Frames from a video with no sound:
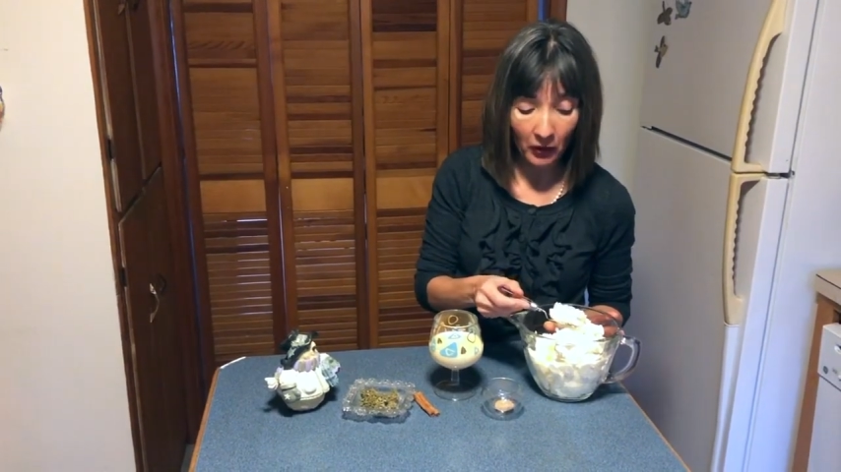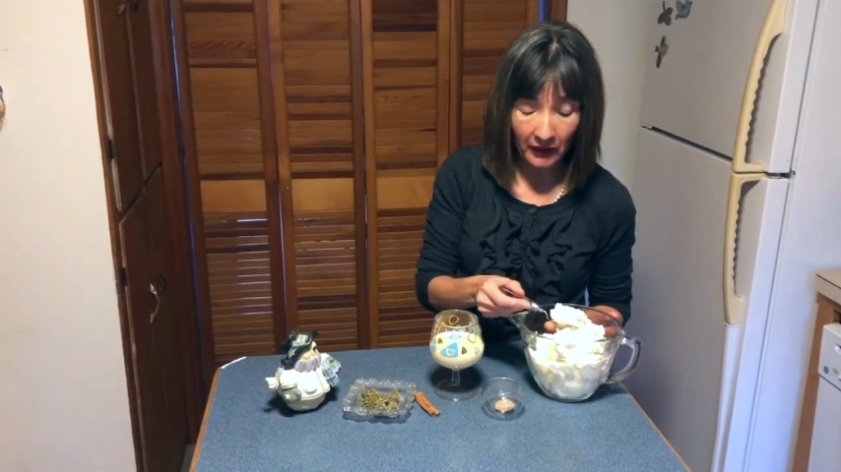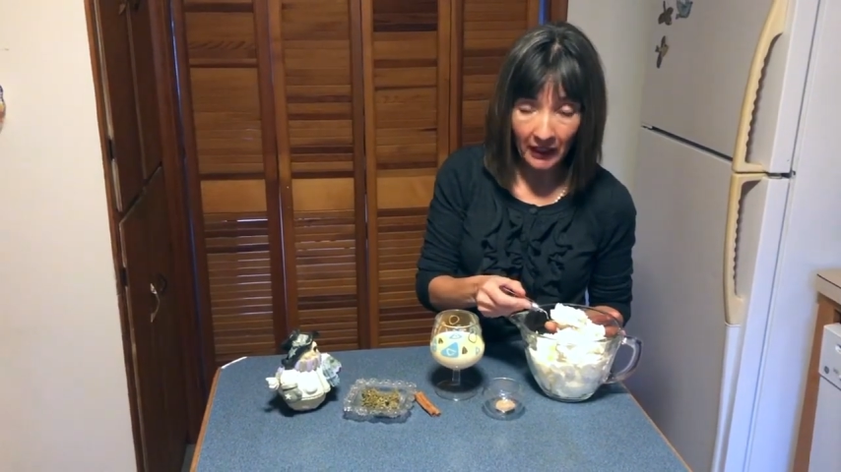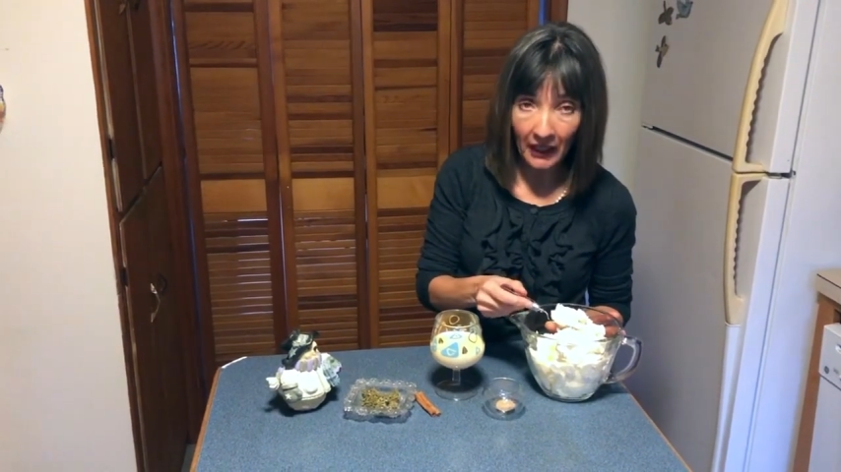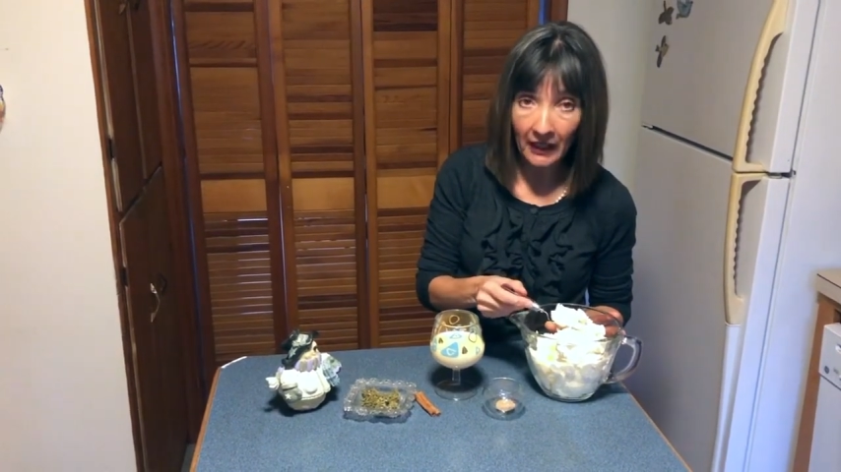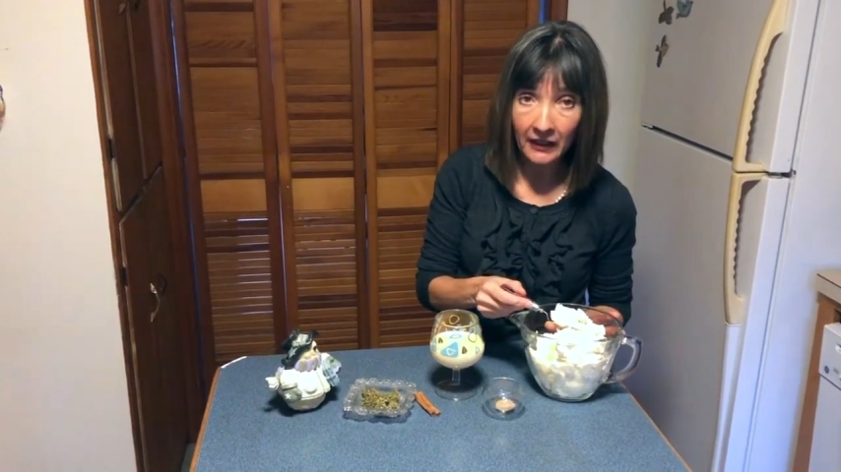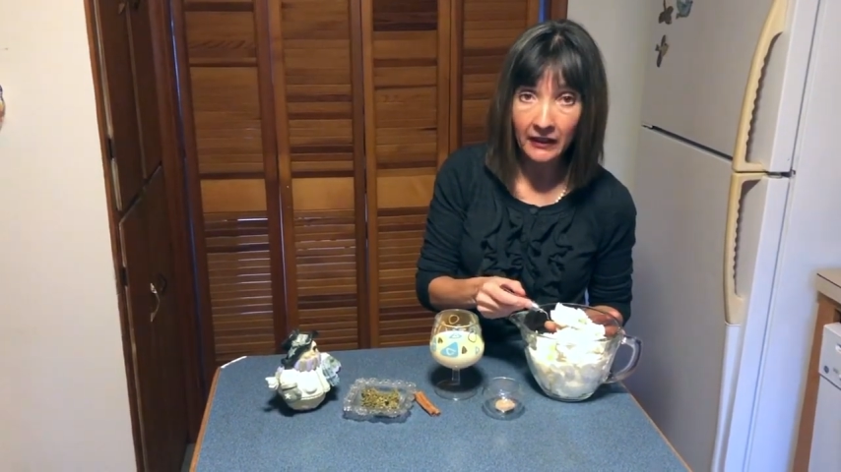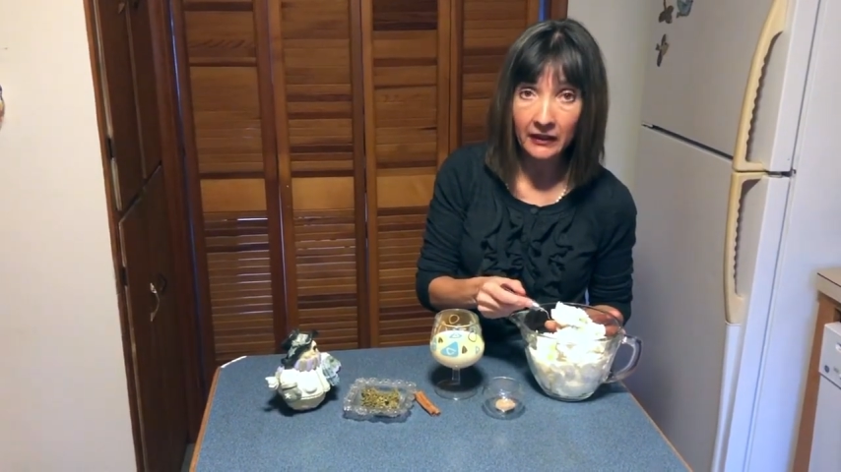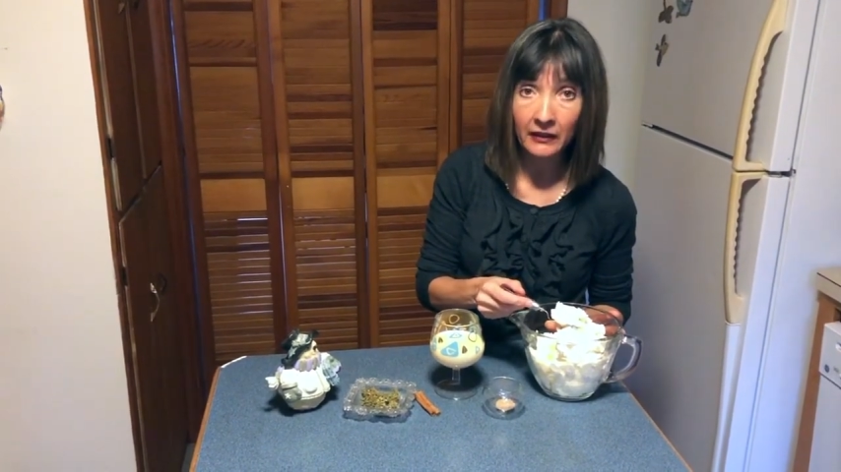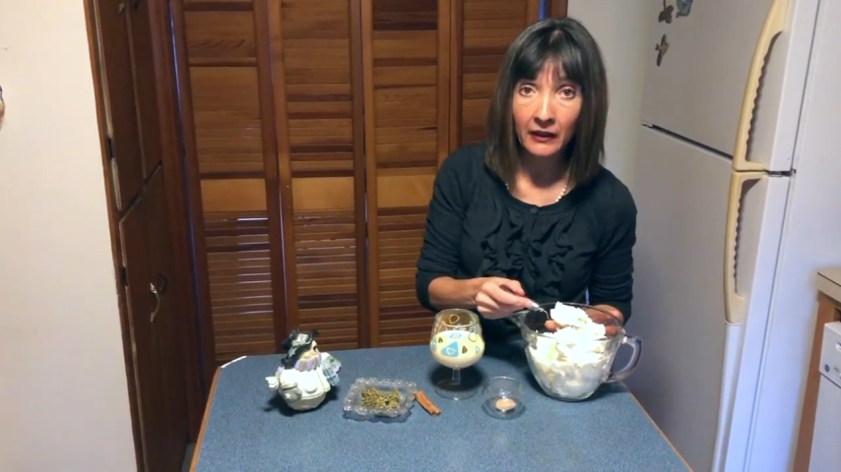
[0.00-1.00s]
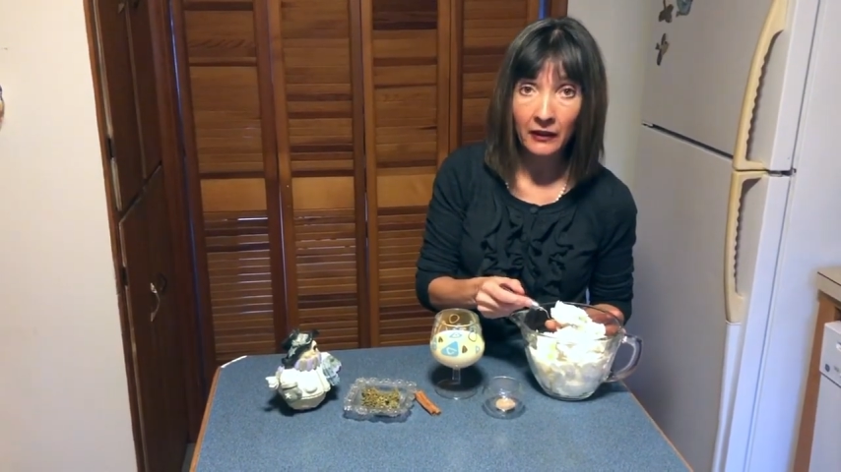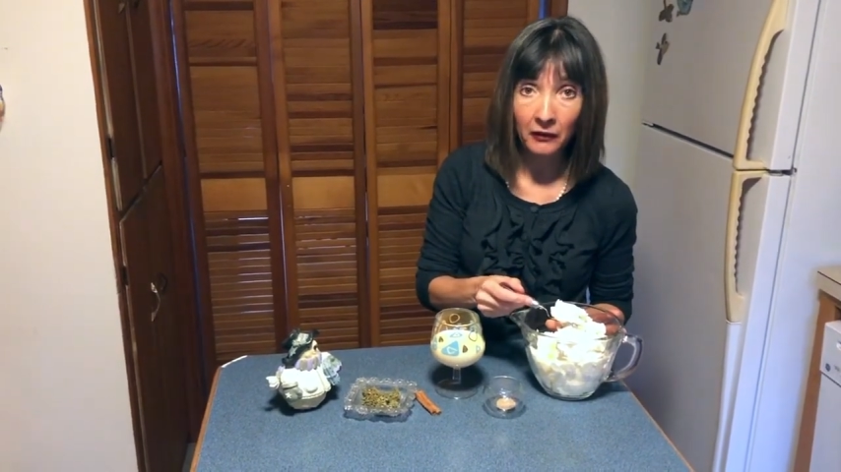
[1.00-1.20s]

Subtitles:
organic,